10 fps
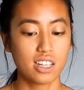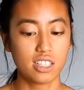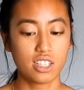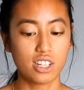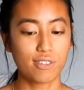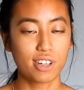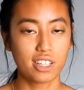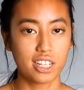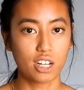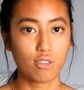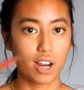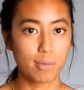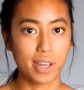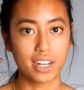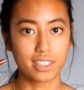You definitely need a
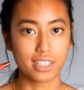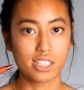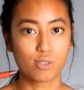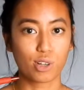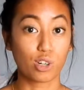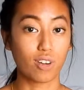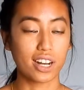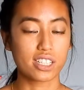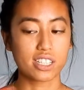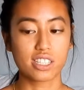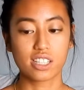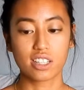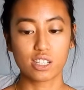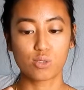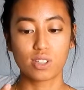red pen at least for corrections.
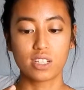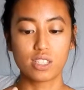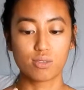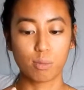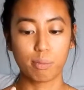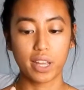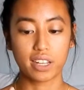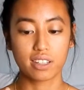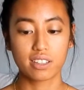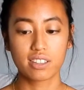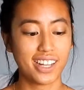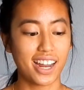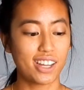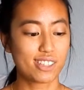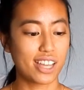This one is from Bic. Then
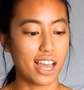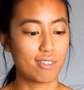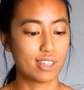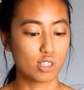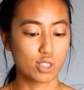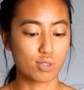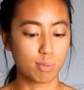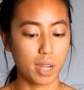I also have these ones from